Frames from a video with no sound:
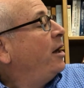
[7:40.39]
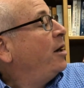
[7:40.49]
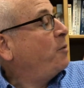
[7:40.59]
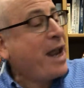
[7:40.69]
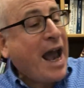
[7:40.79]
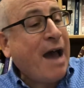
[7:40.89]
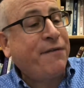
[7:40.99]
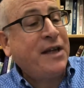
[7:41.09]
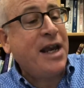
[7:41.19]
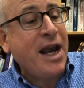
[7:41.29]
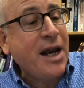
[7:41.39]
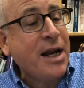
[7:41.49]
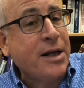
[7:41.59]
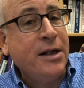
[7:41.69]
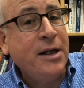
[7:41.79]
We have to eat
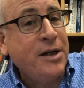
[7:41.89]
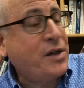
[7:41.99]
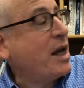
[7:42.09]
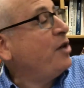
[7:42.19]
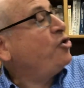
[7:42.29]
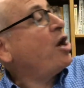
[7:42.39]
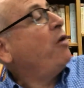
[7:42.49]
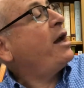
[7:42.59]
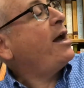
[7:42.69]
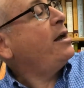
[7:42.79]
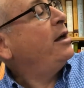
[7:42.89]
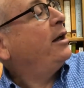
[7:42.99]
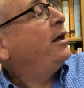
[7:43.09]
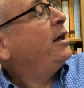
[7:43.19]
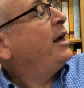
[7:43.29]
it, said Jonah.
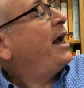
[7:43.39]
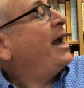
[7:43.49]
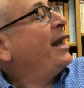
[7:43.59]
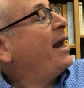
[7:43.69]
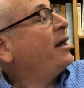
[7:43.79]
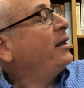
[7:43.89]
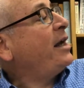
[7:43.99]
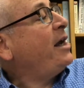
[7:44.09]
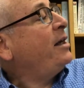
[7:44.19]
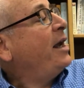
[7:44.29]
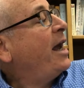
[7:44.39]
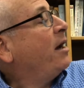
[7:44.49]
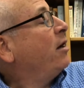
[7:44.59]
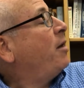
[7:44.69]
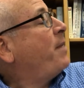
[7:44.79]
And Aunt Helene and
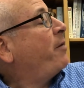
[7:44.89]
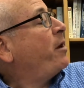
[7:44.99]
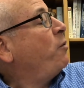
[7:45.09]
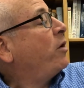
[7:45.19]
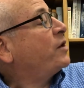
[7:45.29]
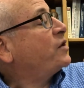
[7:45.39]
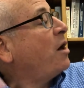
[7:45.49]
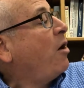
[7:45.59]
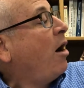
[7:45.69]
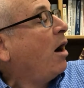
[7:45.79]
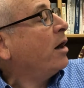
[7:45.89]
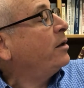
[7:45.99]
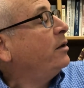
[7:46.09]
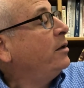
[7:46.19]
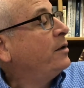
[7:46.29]
Uncle Murray worked so
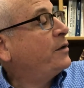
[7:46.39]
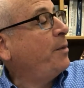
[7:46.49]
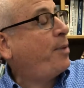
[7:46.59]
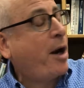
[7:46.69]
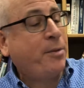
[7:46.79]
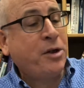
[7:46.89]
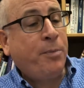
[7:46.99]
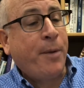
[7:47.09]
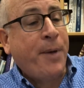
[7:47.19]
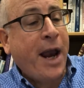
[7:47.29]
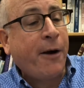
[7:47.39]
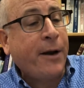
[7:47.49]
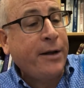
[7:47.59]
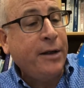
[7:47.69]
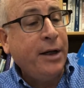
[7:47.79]
hard to, to prepare
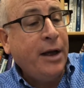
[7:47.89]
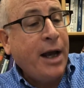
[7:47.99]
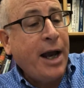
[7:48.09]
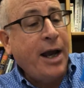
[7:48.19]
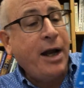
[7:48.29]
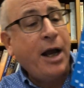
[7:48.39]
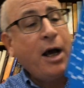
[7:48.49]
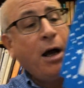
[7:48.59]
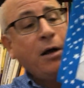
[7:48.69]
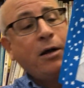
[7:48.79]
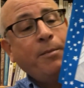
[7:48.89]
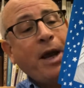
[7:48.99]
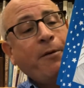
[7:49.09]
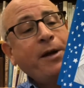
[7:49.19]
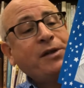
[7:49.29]
it. And Uncle
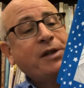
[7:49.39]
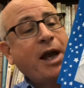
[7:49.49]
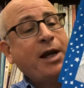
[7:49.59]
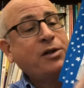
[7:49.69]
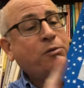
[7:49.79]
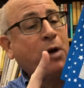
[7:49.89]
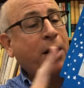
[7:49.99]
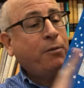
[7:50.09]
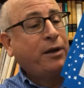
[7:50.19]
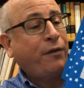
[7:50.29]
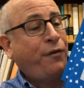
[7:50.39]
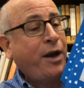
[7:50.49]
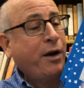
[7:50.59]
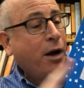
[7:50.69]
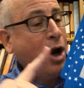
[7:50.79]
Murray says, what with the
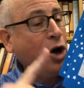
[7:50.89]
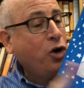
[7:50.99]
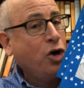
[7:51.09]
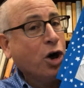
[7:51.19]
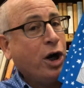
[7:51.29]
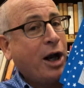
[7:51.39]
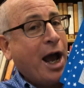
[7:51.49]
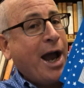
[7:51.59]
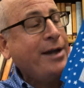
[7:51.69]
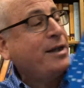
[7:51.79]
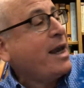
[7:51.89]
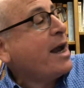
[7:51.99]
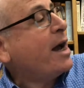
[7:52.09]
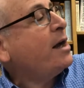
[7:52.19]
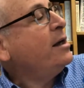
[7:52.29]
finger? Good
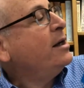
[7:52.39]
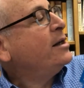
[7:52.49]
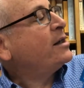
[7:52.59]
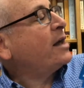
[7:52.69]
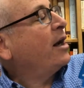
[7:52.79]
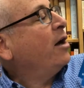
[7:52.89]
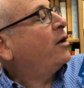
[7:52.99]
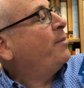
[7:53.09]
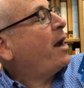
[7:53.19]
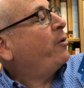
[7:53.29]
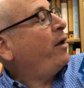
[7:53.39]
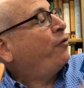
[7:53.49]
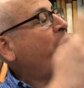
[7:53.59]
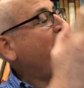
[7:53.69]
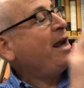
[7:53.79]
idea said Uncle Murray, if
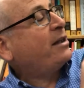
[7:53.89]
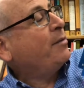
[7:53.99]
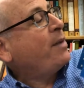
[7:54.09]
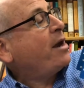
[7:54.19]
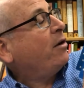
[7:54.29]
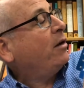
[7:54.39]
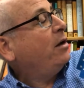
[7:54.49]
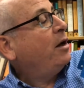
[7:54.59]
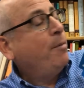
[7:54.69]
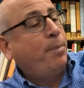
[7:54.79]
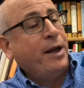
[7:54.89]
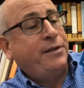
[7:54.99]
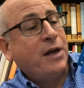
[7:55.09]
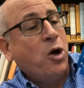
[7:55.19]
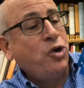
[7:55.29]
we eat the meal, but
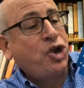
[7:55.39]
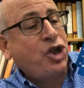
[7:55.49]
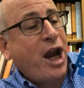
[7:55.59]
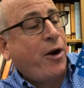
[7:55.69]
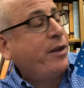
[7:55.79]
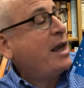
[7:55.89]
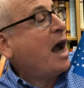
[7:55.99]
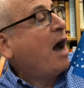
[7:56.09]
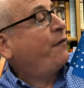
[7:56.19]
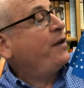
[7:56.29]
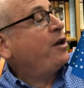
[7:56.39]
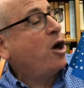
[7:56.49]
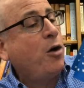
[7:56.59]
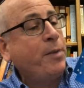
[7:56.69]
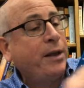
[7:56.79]
don't share the
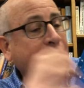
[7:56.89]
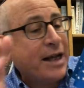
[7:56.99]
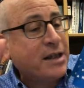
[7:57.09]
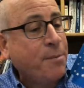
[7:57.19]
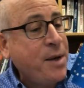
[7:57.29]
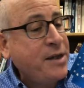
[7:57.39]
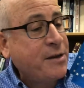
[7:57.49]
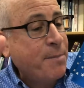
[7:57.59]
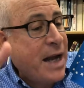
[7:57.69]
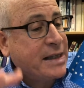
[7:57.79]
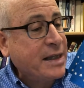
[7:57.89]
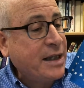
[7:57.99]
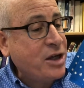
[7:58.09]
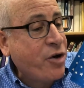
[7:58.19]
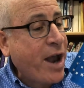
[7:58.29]
afikomen, that's a piece of matzah
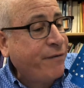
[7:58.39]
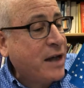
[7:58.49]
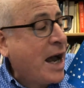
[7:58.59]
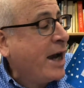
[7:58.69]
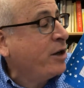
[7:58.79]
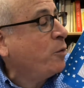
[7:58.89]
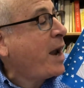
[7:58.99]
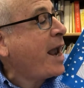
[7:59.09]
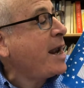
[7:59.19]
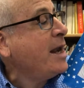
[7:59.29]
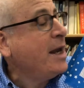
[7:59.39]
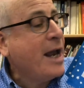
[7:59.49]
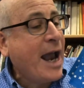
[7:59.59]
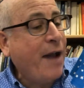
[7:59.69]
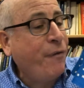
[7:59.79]
that you have to hide away and